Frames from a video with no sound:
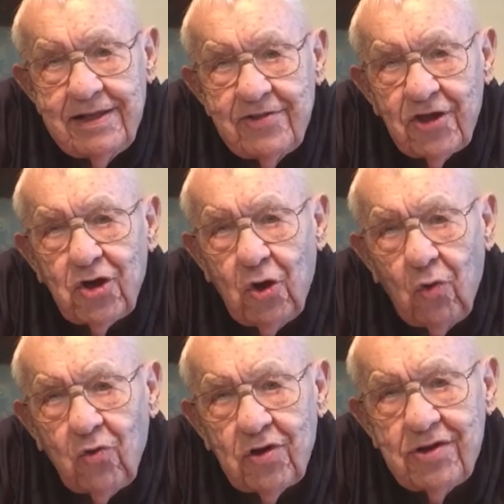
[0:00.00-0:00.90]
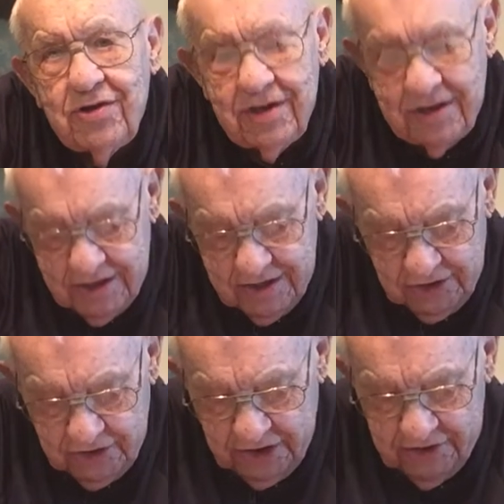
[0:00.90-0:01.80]
the golden
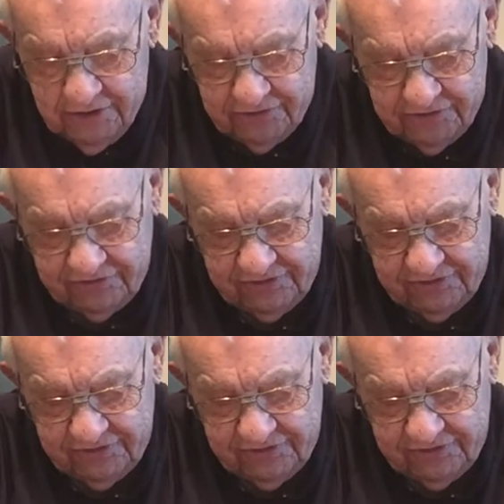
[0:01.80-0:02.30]
years.